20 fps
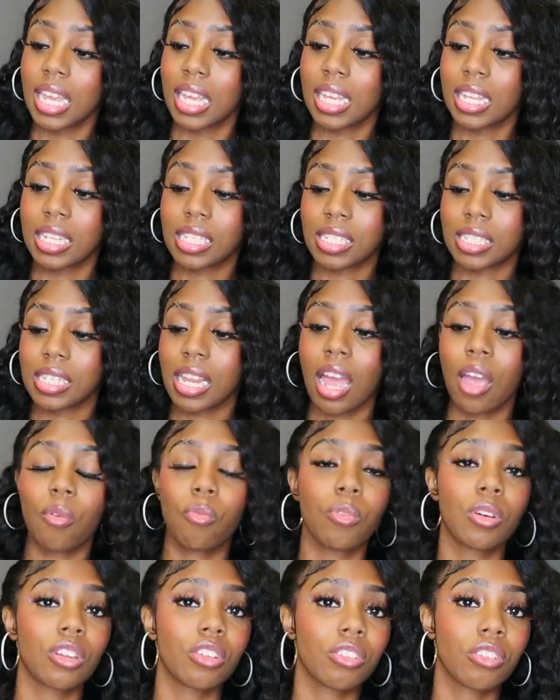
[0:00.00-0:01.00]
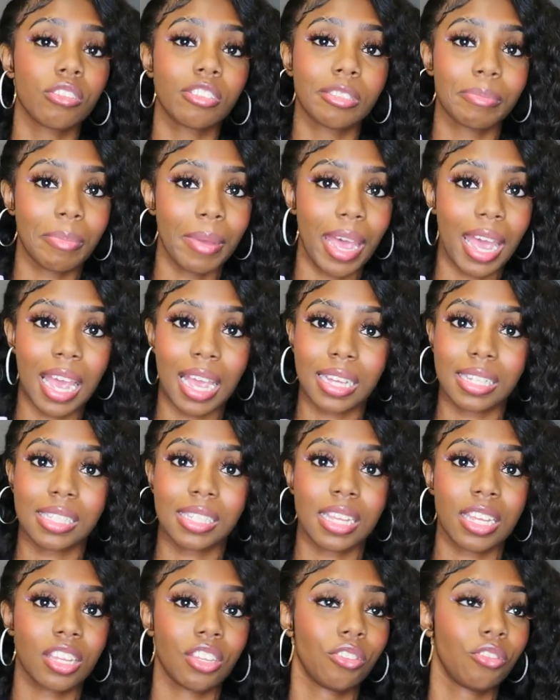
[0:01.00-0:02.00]
it's not one of those bags
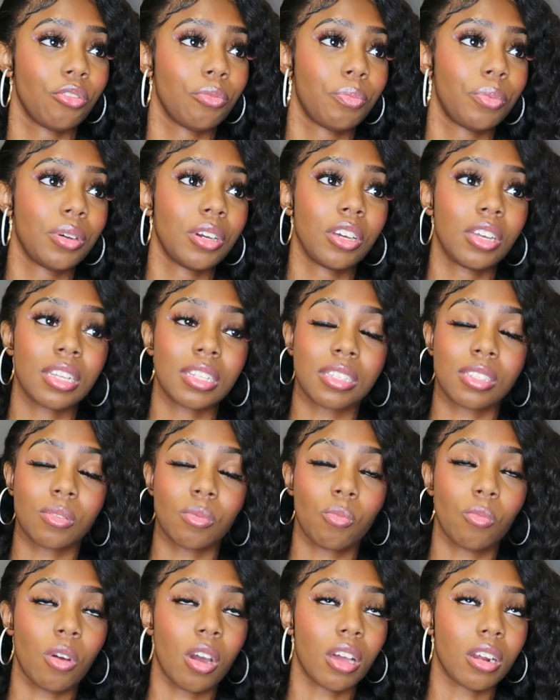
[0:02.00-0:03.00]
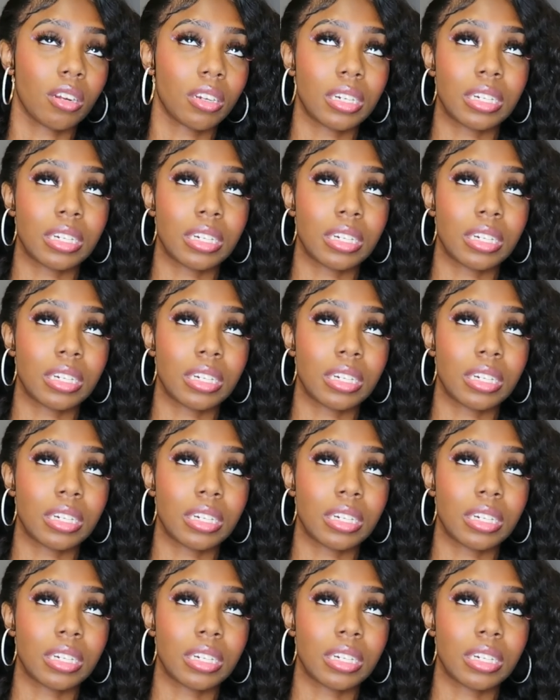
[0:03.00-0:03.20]
that you'll put in some water